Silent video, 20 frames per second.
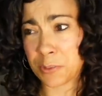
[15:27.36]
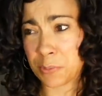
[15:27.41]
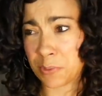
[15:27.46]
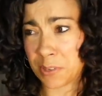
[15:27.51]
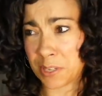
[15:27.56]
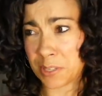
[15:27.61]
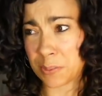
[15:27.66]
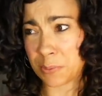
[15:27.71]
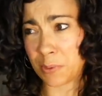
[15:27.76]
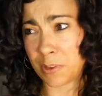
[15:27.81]

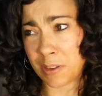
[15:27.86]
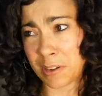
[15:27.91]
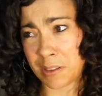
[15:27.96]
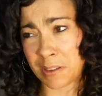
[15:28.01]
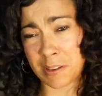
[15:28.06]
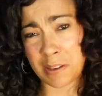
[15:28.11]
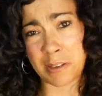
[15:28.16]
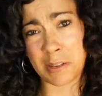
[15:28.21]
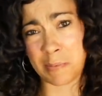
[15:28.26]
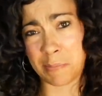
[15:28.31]

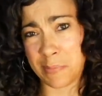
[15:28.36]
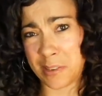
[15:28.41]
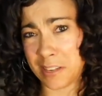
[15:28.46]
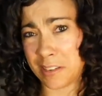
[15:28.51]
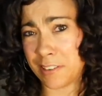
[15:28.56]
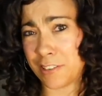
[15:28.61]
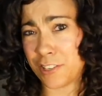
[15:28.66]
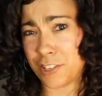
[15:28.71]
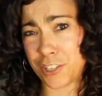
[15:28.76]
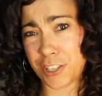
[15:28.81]
2020, it could
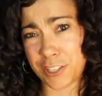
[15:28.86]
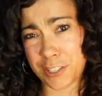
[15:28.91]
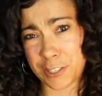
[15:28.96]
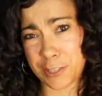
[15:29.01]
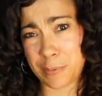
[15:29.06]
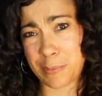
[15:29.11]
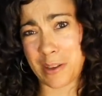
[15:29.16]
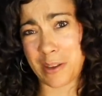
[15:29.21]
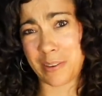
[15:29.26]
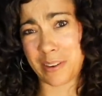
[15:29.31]
mean
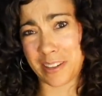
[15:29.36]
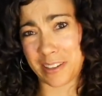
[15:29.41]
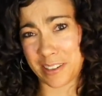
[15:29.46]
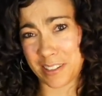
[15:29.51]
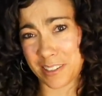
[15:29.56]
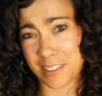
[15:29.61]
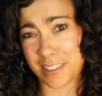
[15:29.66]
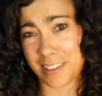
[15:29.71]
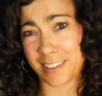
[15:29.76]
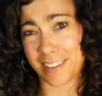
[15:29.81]
just about
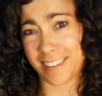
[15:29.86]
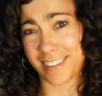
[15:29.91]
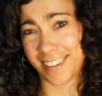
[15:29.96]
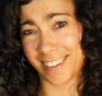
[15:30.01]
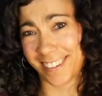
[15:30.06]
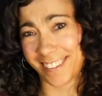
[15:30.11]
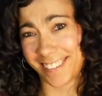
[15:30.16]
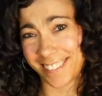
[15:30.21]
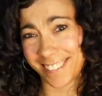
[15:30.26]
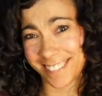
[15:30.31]
anything.
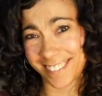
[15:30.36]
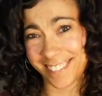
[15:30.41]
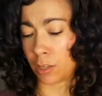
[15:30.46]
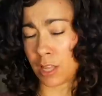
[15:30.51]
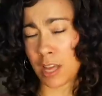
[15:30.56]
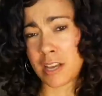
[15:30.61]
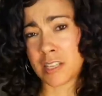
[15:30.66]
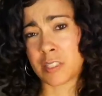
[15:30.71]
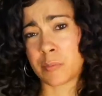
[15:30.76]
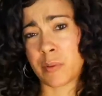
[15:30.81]

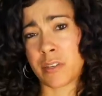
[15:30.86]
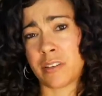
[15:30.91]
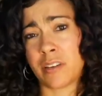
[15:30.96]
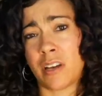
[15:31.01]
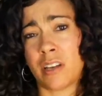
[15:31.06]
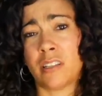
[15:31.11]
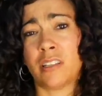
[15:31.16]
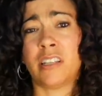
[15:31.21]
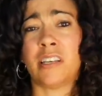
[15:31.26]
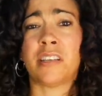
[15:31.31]
Last but
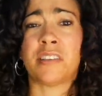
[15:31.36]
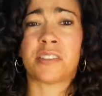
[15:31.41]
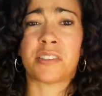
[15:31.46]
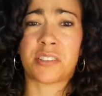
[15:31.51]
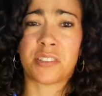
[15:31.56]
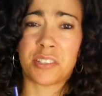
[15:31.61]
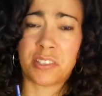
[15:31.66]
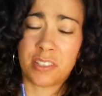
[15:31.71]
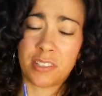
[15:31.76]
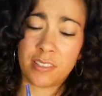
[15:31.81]
not
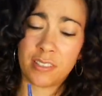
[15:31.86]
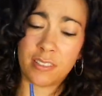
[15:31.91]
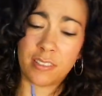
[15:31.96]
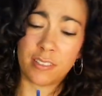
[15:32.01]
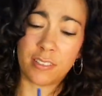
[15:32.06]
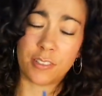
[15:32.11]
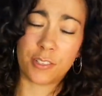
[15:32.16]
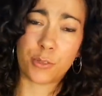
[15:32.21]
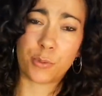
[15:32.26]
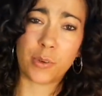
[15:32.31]
least,
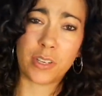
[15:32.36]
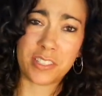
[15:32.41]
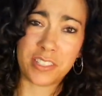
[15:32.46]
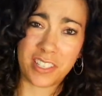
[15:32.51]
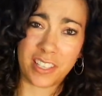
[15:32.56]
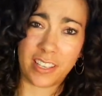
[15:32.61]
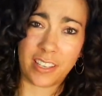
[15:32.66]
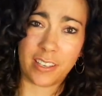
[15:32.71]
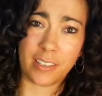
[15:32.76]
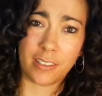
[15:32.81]

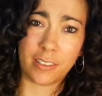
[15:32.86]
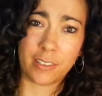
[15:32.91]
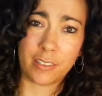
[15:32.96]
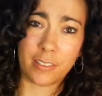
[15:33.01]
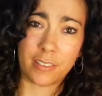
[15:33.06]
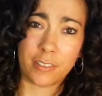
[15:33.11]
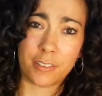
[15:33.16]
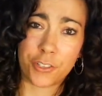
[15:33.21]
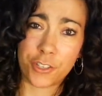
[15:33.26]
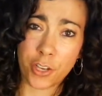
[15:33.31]
20.
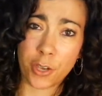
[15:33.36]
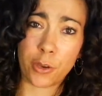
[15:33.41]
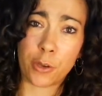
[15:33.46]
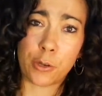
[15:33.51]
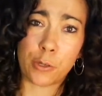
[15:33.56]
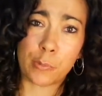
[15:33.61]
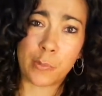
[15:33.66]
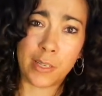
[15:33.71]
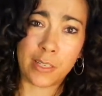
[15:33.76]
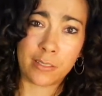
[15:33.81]

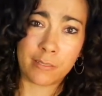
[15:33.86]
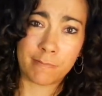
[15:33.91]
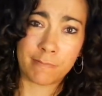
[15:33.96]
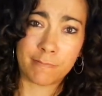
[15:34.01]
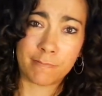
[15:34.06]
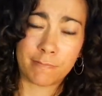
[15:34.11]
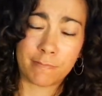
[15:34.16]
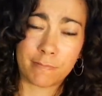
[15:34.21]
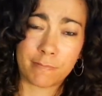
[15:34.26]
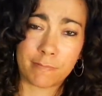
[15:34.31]
Job
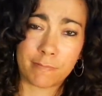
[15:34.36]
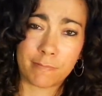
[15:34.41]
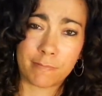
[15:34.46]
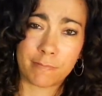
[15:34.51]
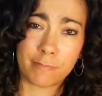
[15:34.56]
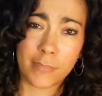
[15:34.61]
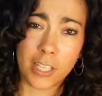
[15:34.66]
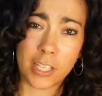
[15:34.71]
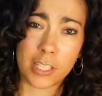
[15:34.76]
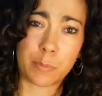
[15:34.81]

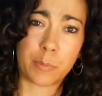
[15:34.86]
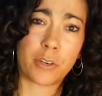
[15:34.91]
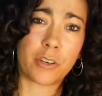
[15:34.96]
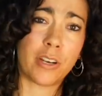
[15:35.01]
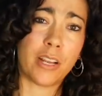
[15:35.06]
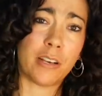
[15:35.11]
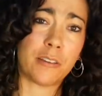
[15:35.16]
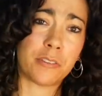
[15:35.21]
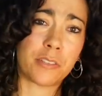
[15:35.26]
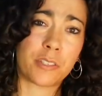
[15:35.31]
is
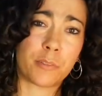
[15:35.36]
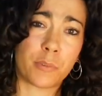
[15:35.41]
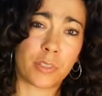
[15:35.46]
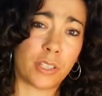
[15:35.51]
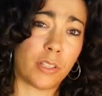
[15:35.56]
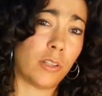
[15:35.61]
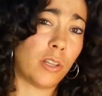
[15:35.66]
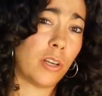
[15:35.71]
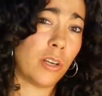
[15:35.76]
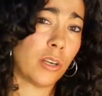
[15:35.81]
pronounced
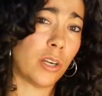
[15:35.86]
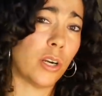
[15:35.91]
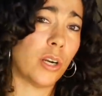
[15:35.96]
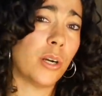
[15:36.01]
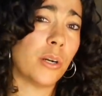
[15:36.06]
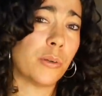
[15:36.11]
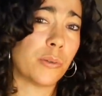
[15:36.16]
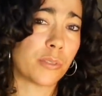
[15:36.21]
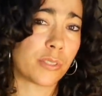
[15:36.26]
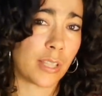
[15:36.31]
with a long
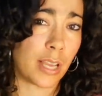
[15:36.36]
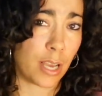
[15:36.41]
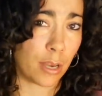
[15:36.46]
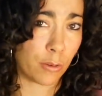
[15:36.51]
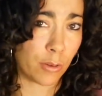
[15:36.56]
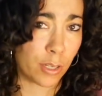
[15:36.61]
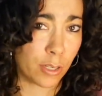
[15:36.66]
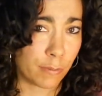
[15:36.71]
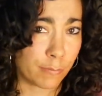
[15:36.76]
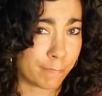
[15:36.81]
O
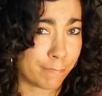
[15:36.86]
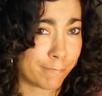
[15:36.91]
sound.